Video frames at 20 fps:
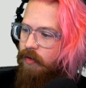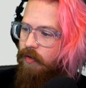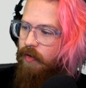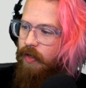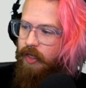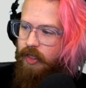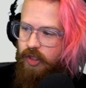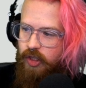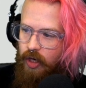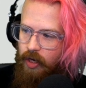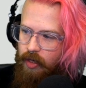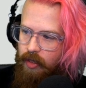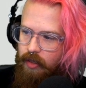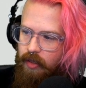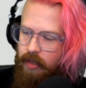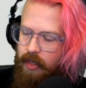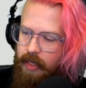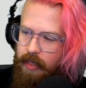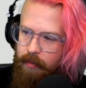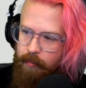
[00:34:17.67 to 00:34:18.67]
like
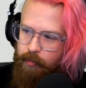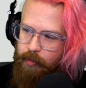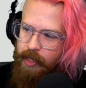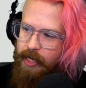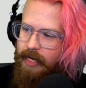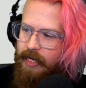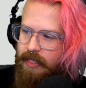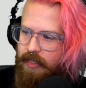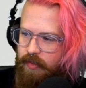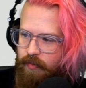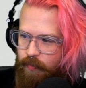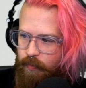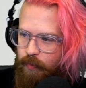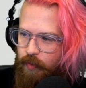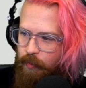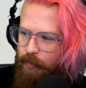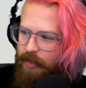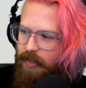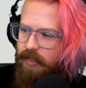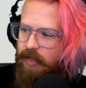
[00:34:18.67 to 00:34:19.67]
John in Blades,
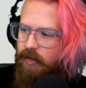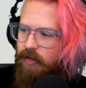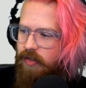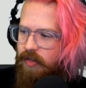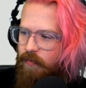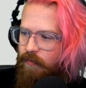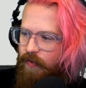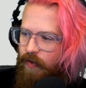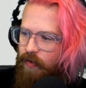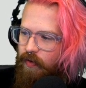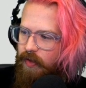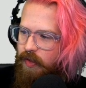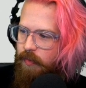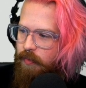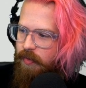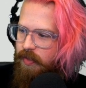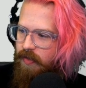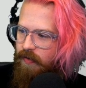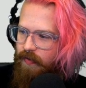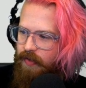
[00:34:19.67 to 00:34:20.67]
the Blades characters have fairly
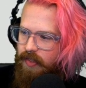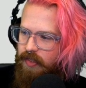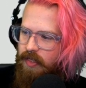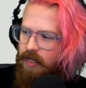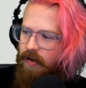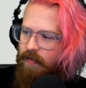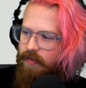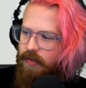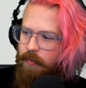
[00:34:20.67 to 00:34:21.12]
specific stuff.